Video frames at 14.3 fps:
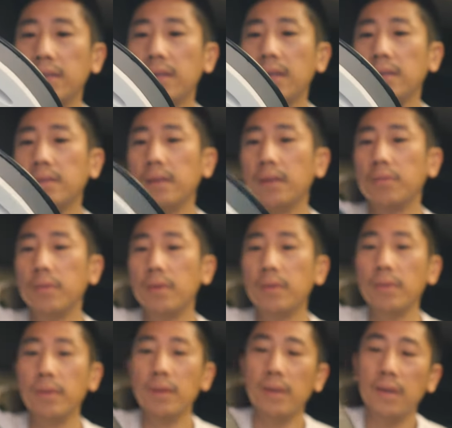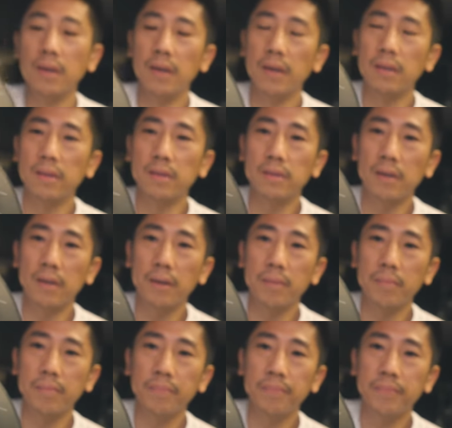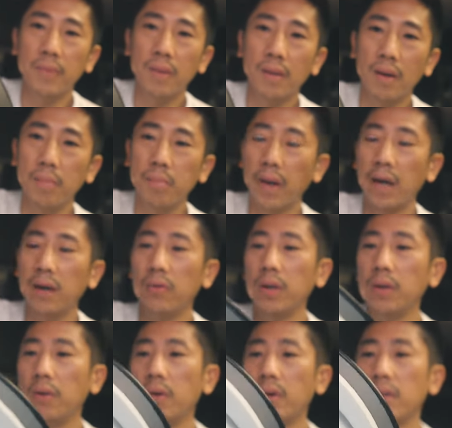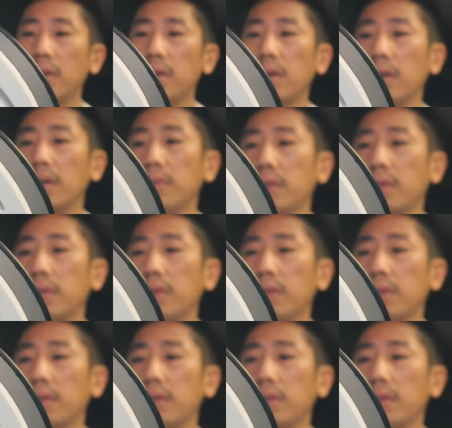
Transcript: see that see-through, and there's a battery door there, I